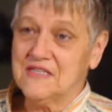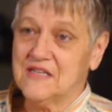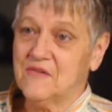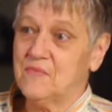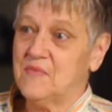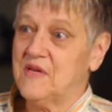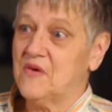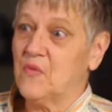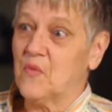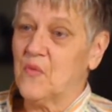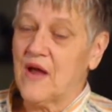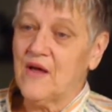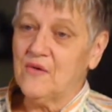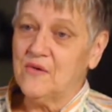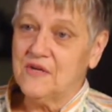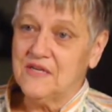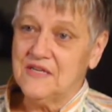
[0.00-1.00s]
I love being
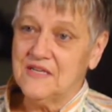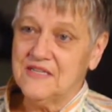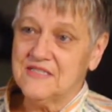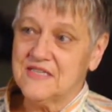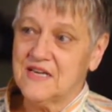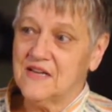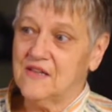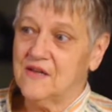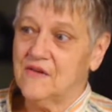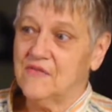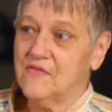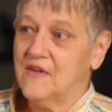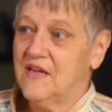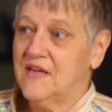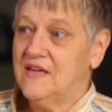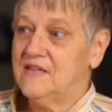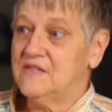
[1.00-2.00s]
around kids. I love
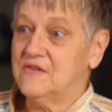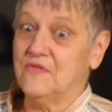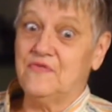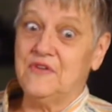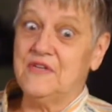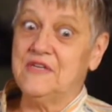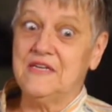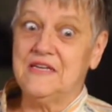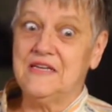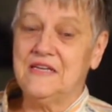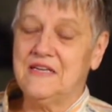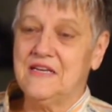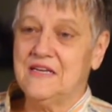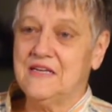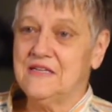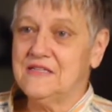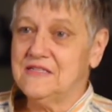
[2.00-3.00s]
defending
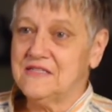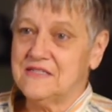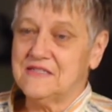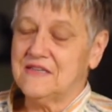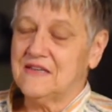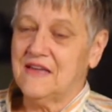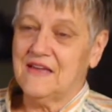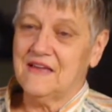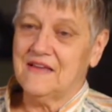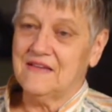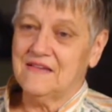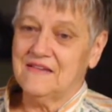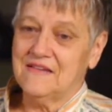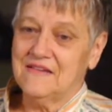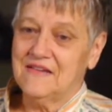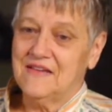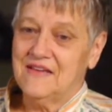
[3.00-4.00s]
kids and